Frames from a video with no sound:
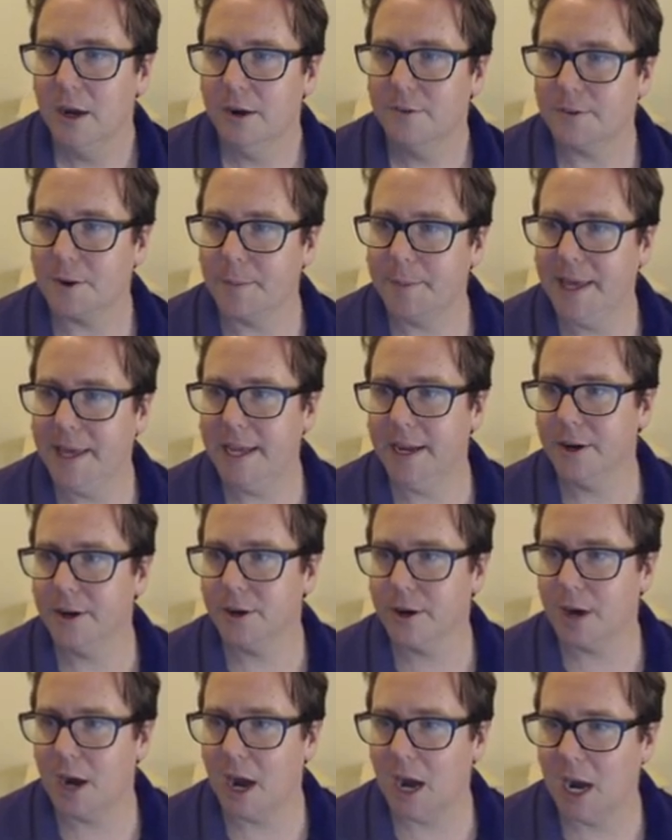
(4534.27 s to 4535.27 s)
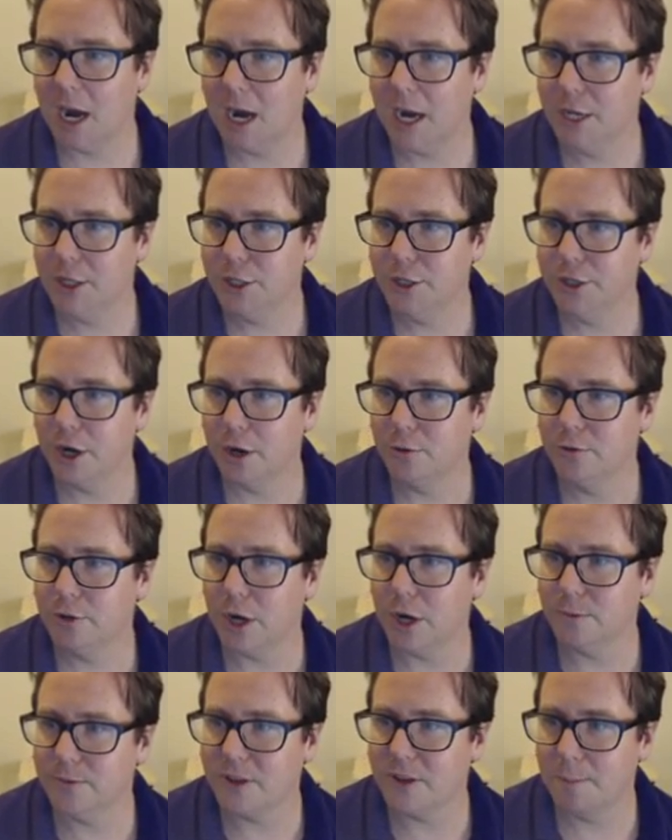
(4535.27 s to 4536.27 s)
from here, uh, you know,
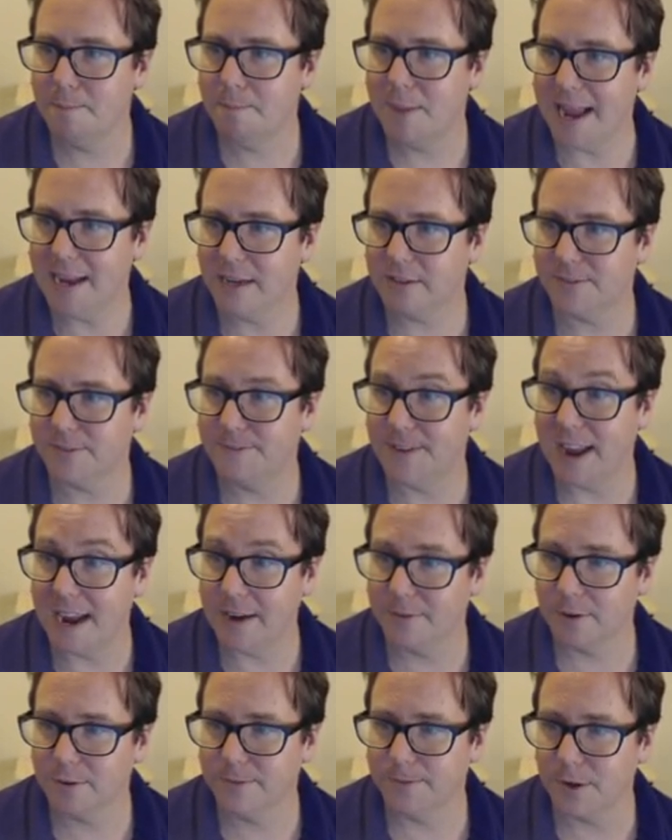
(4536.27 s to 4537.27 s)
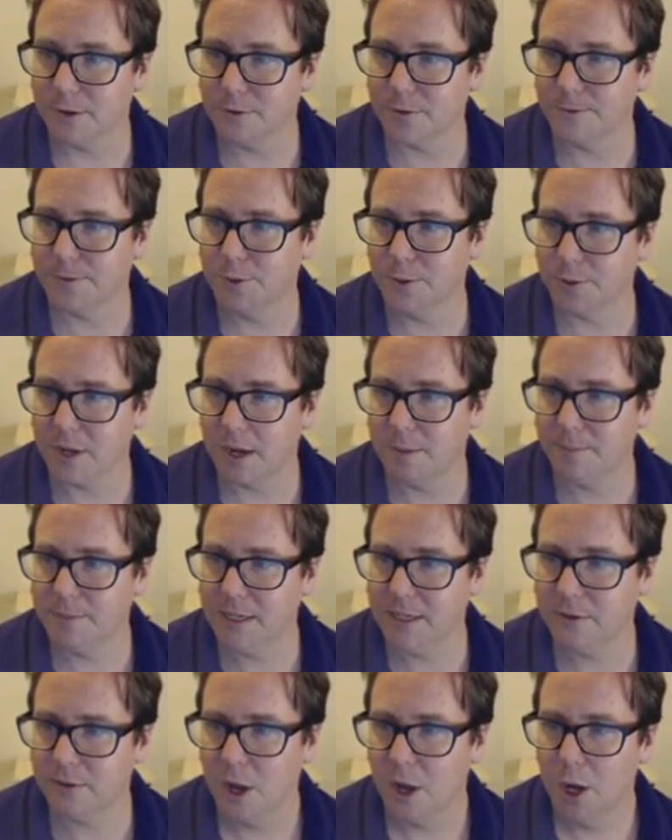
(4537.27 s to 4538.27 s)
don't some banks favor fossil fuel
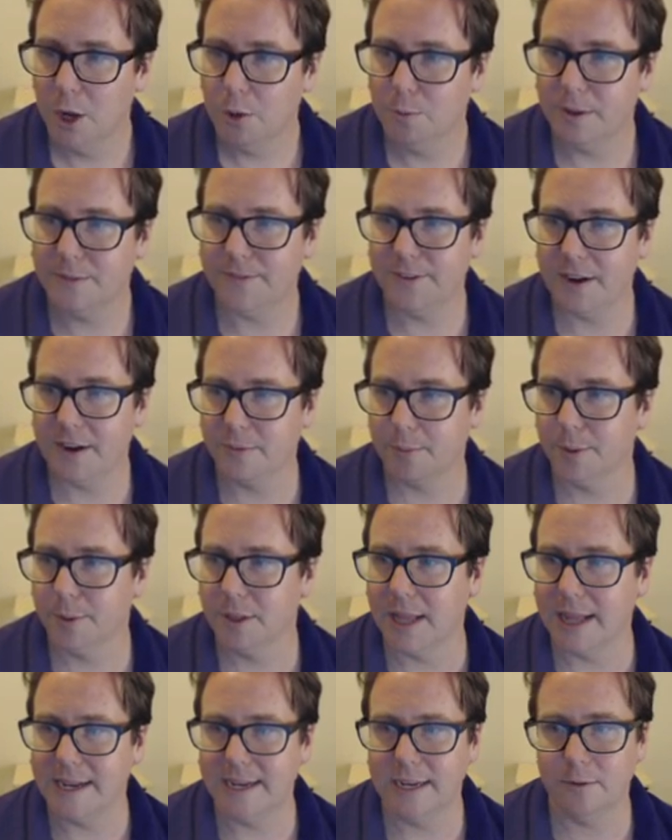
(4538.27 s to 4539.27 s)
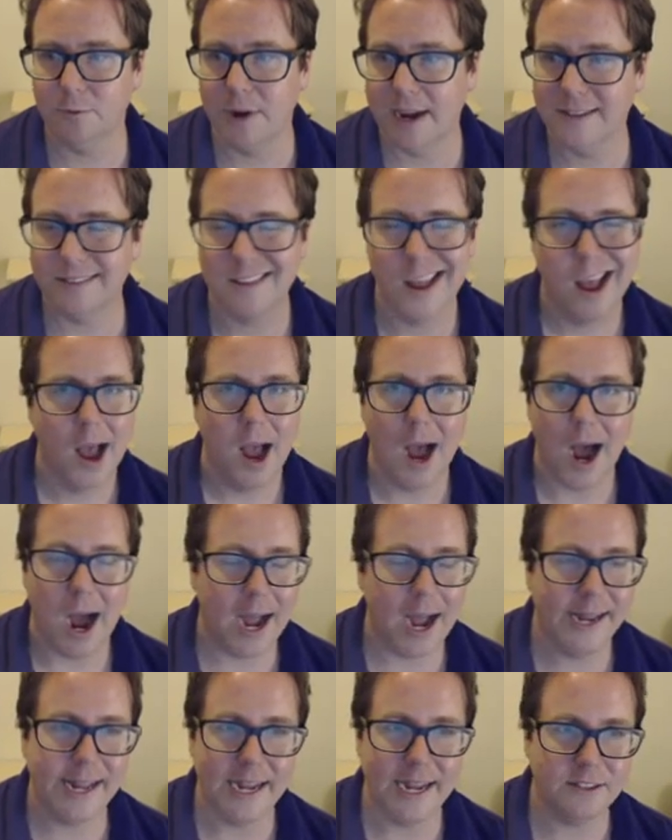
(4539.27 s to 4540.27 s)
companies with favorable lending rates?
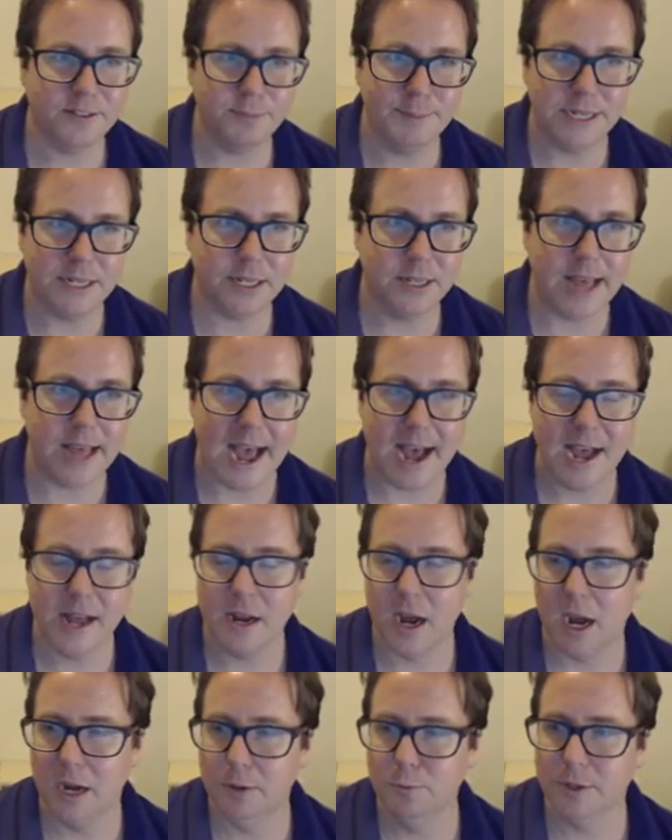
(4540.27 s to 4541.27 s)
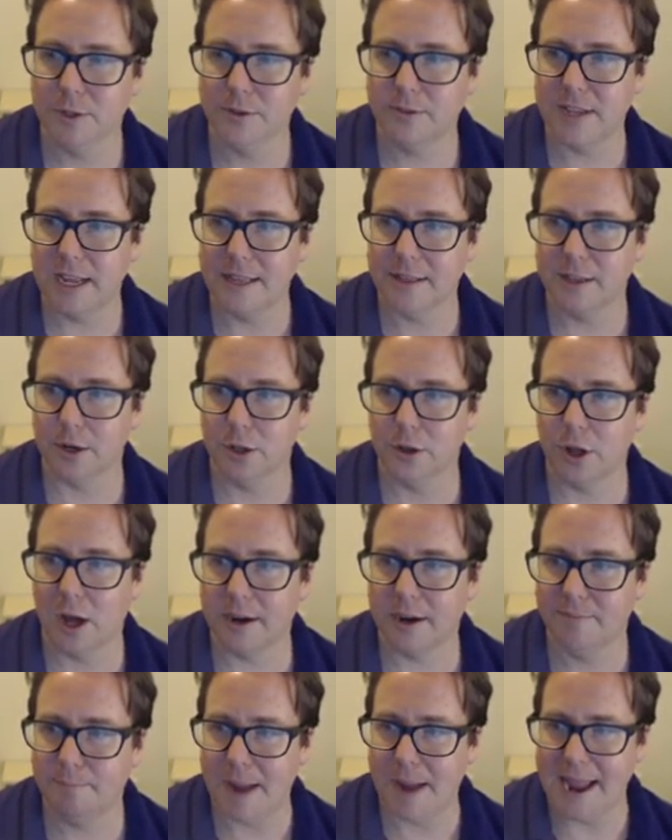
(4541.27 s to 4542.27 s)
I can't speak to that. I will say that a
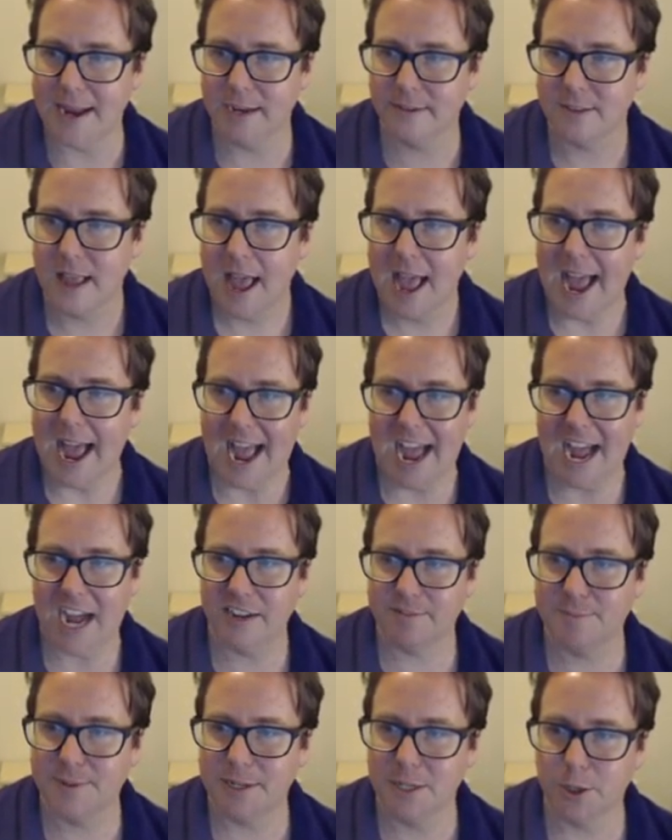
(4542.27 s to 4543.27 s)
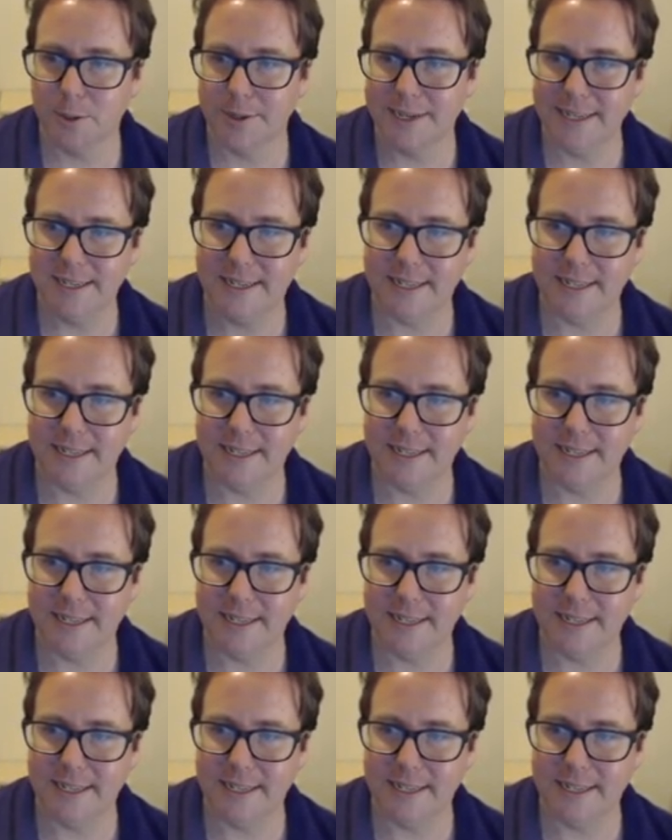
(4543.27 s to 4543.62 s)
lot of banks have been going